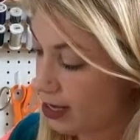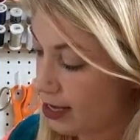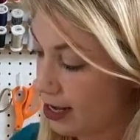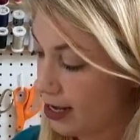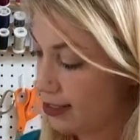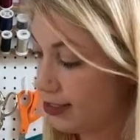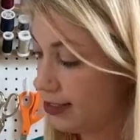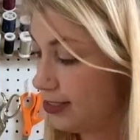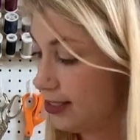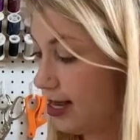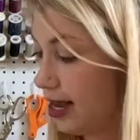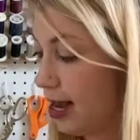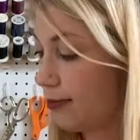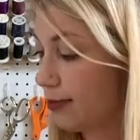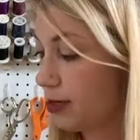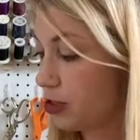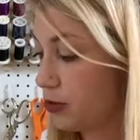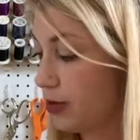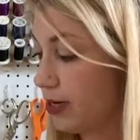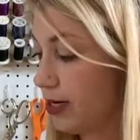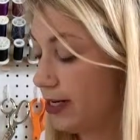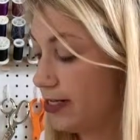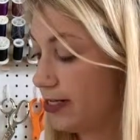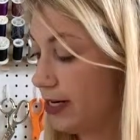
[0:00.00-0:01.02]
and see how much
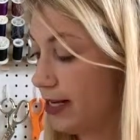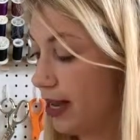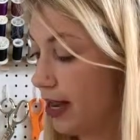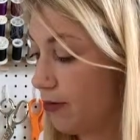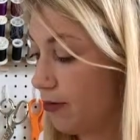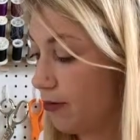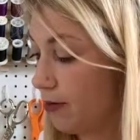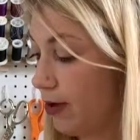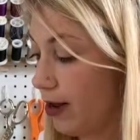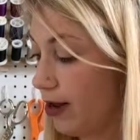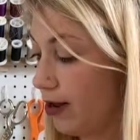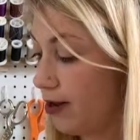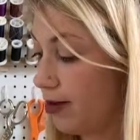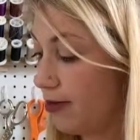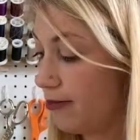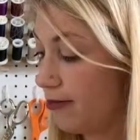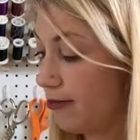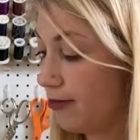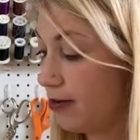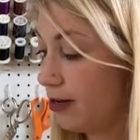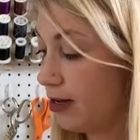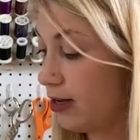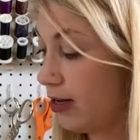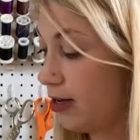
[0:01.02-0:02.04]
we need to get rid of.
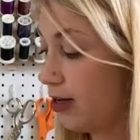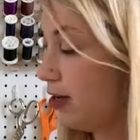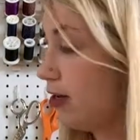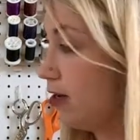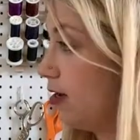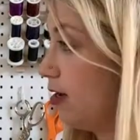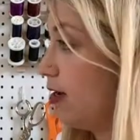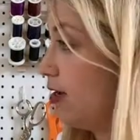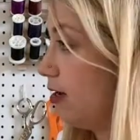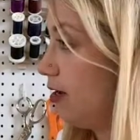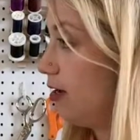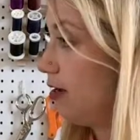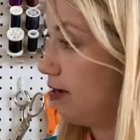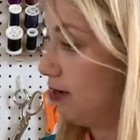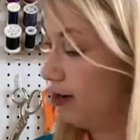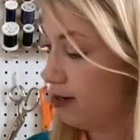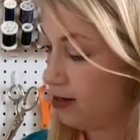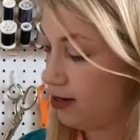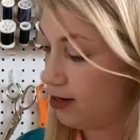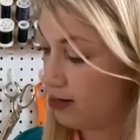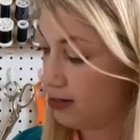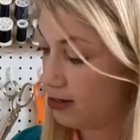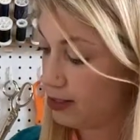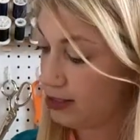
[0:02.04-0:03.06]

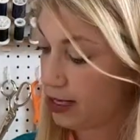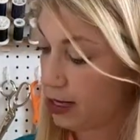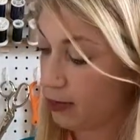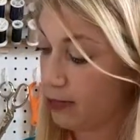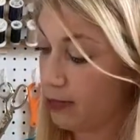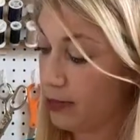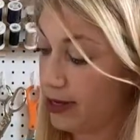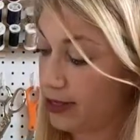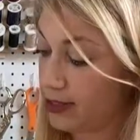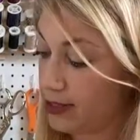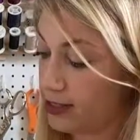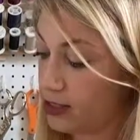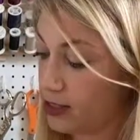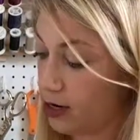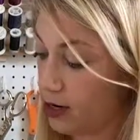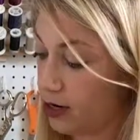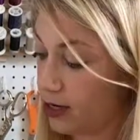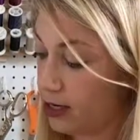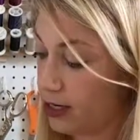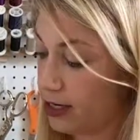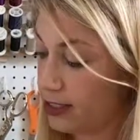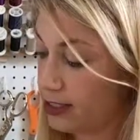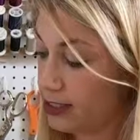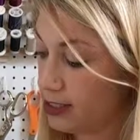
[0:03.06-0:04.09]
See how big this
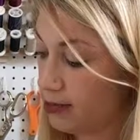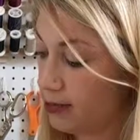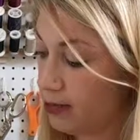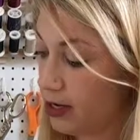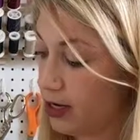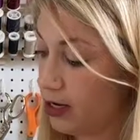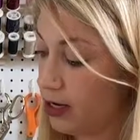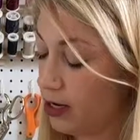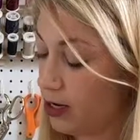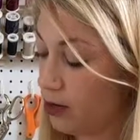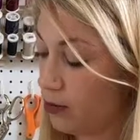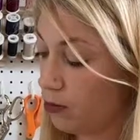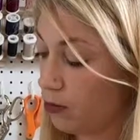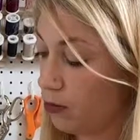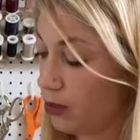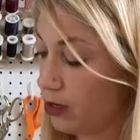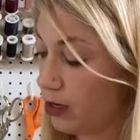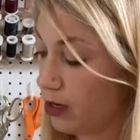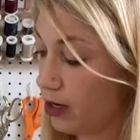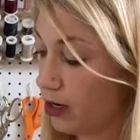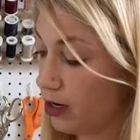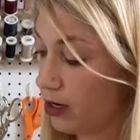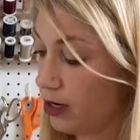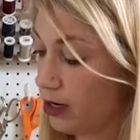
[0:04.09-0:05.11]
dart needs to be in
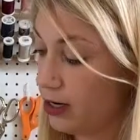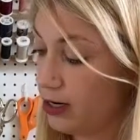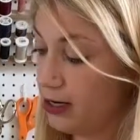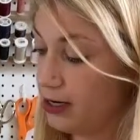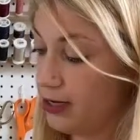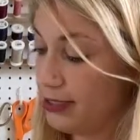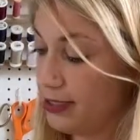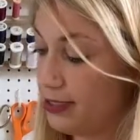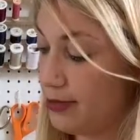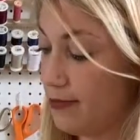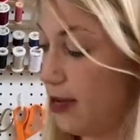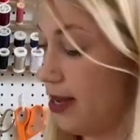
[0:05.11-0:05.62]
order to